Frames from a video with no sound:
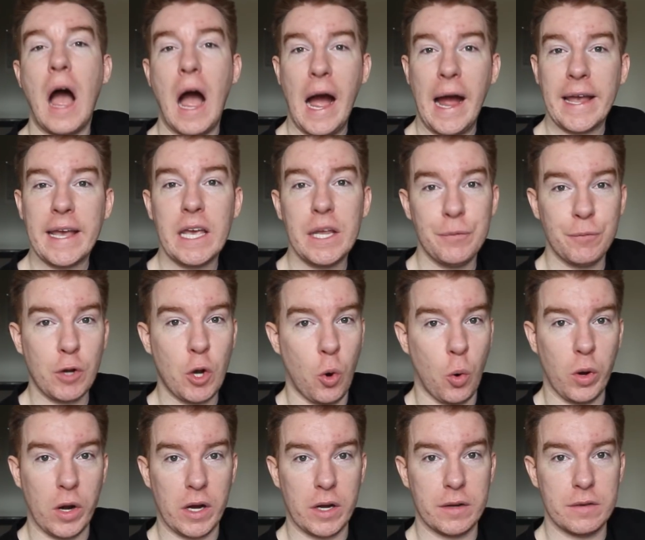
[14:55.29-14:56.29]
I can
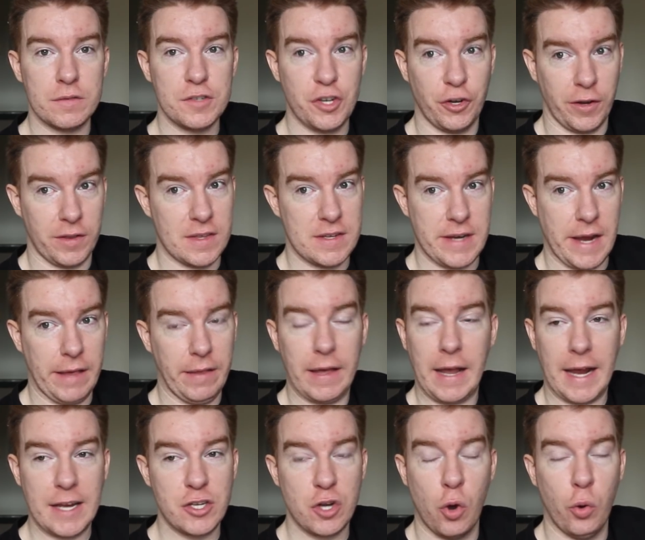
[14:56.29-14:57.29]
record during the day. Like,
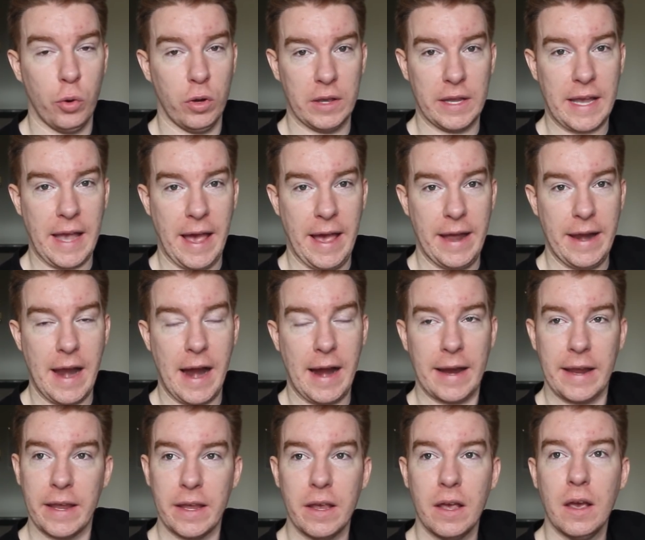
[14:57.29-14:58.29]
I totally can.
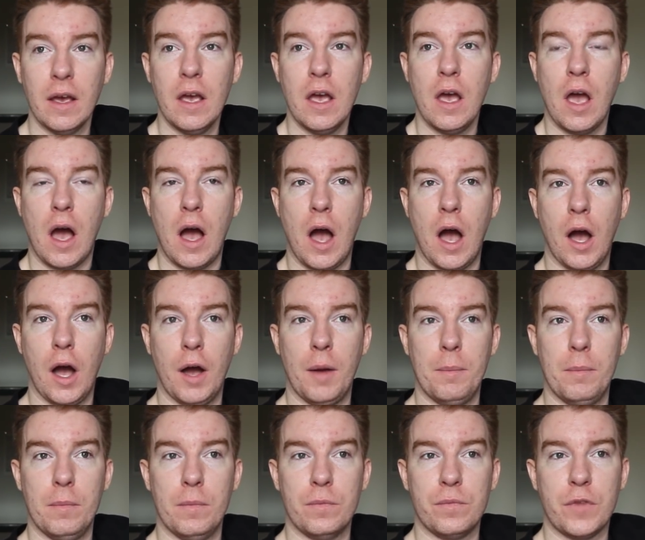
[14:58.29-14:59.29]
I,
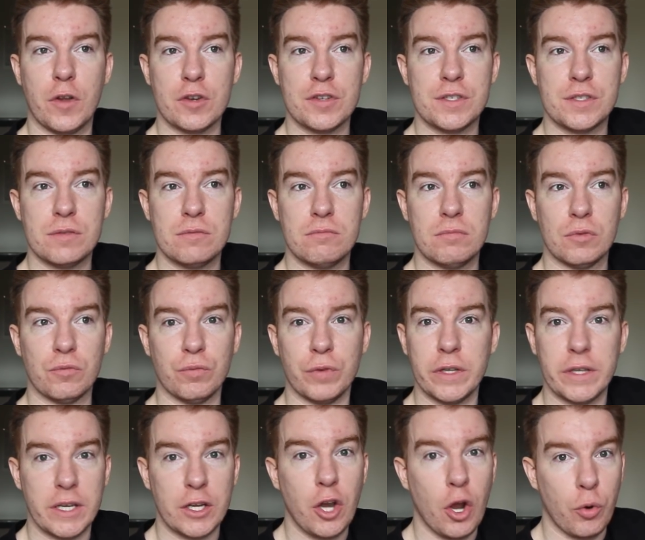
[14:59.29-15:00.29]
um, there's
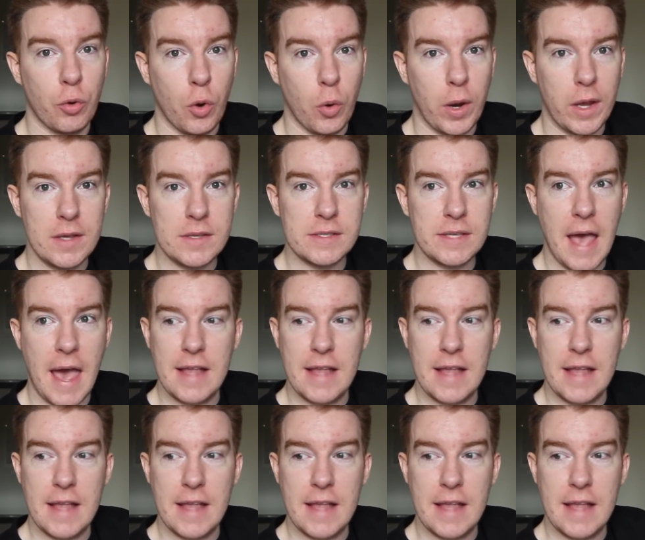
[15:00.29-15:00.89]
really no noise.